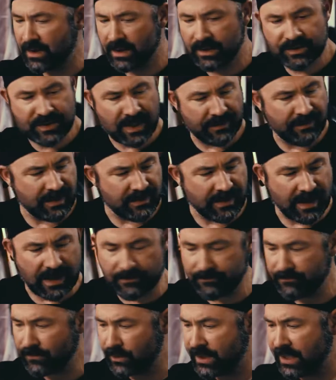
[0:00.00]
stuff like
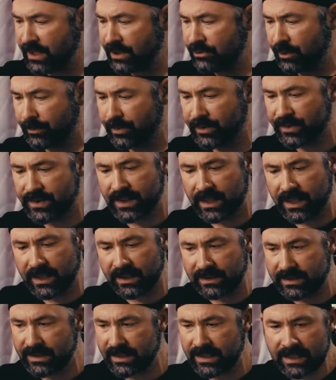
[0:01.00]
that for TCCC
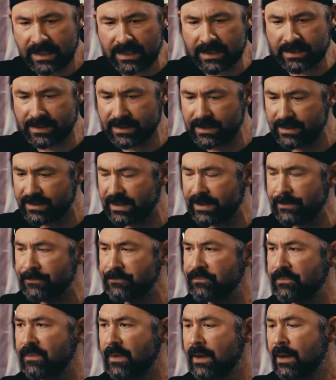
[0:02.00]
and TECC.
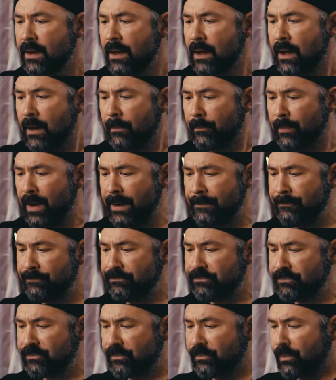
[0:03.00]

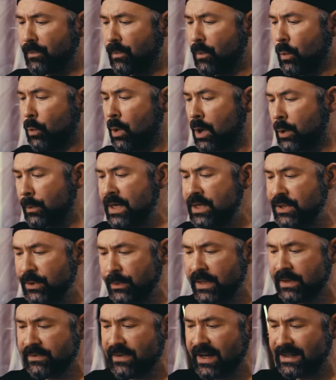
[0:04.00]
But what are we
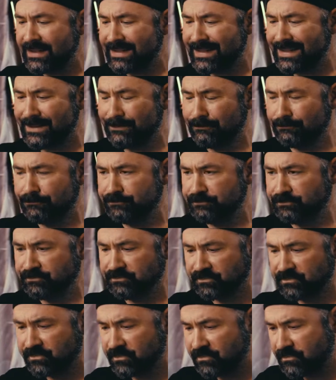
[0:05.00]
doing that's
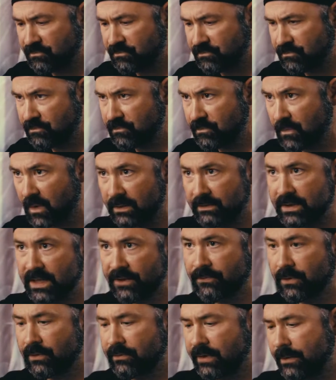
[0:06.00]

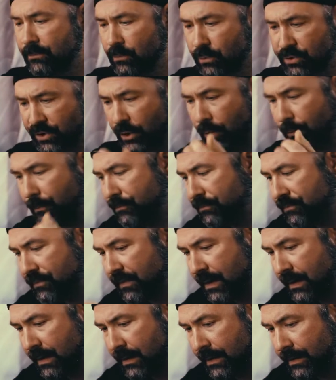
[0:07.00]
different, right? So
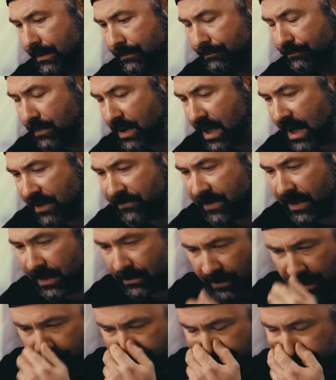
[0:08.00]
cuff kit,
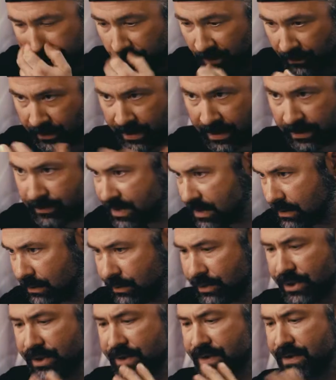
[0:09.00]
right? Iridium
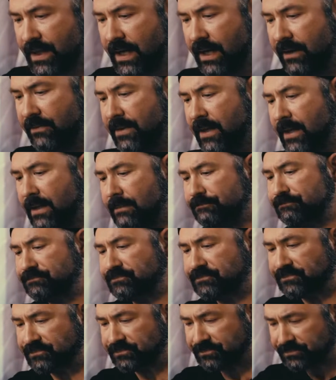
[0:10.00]
Solutions cuff
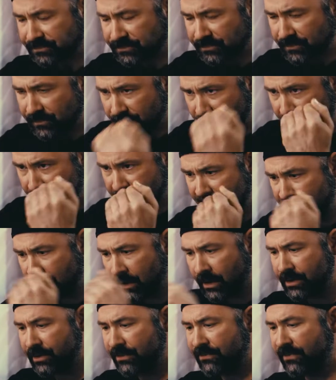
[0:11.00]
kit. Care
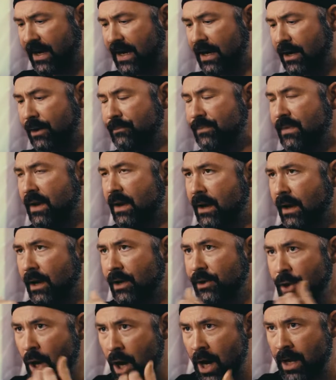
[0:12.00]
under fire.
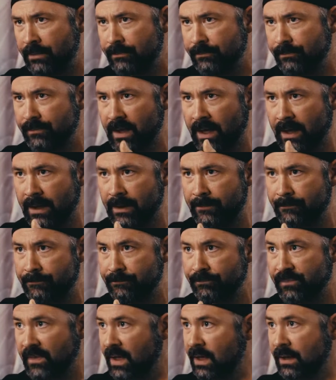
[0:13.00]

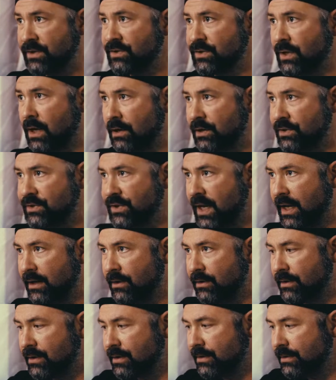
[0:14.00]
It's not our
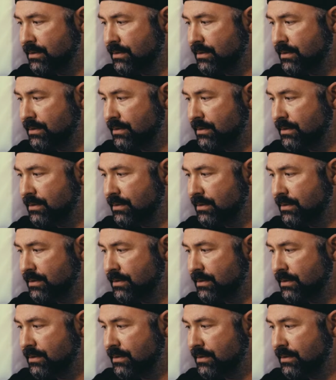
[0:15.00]
standard